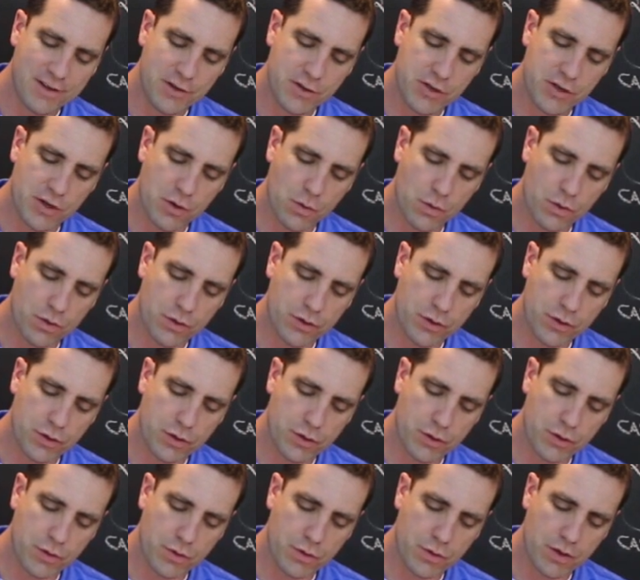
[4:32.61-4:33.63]
So we'll
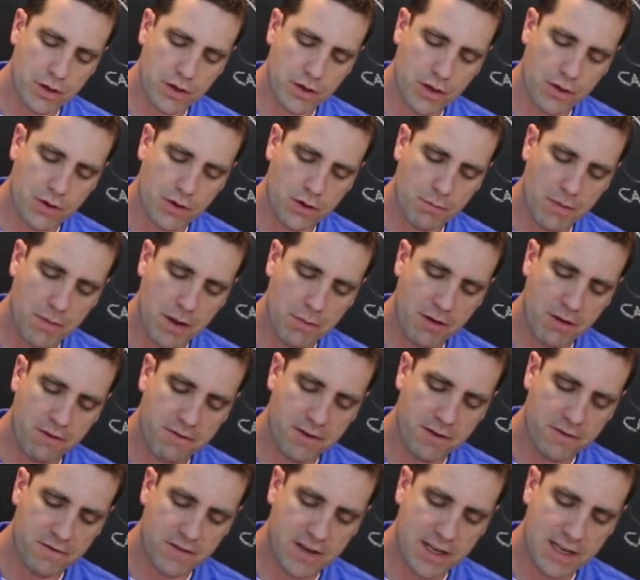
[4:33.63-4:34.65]
do another maybe
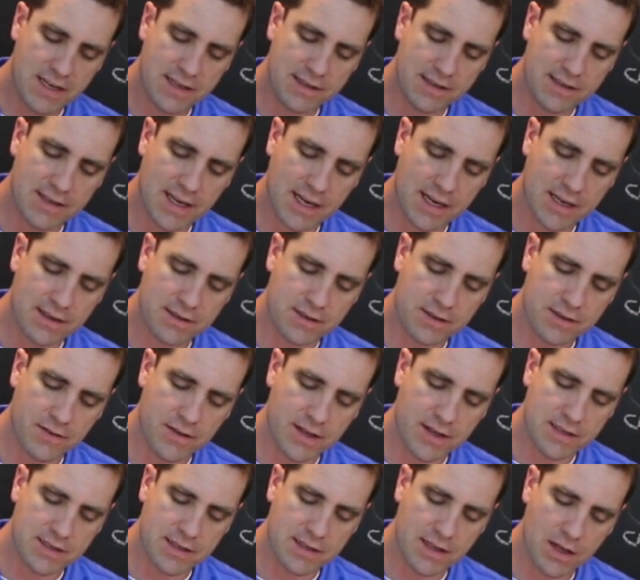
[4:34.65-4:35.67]
15 seconds of
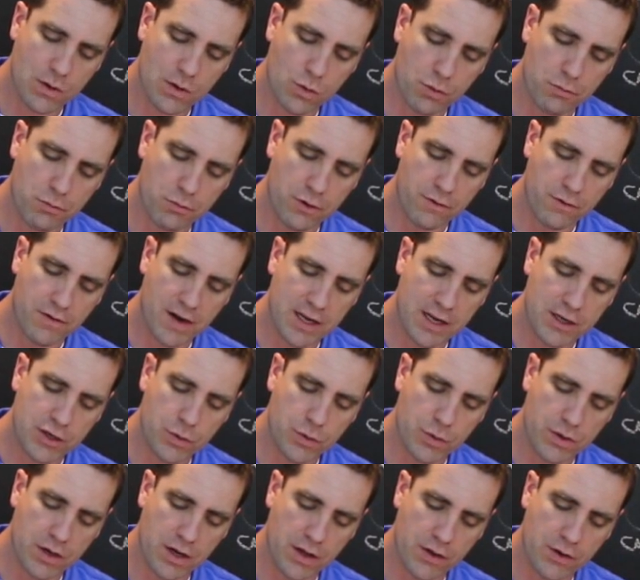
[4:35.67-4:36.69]
this, and then we'll move on
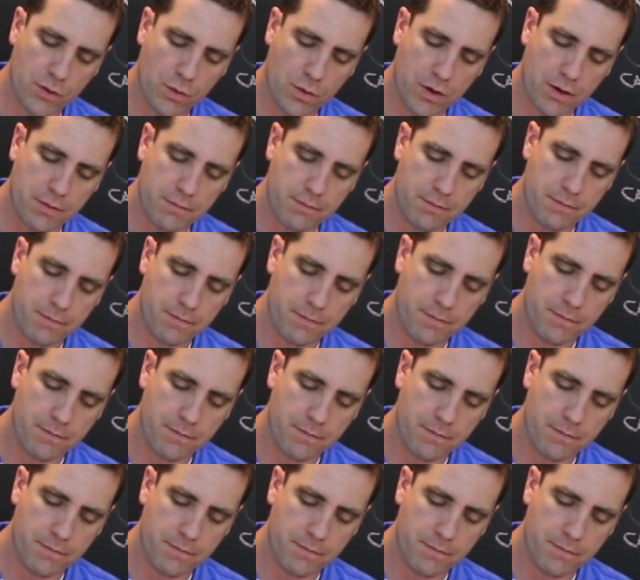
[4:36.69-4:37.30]
to another one.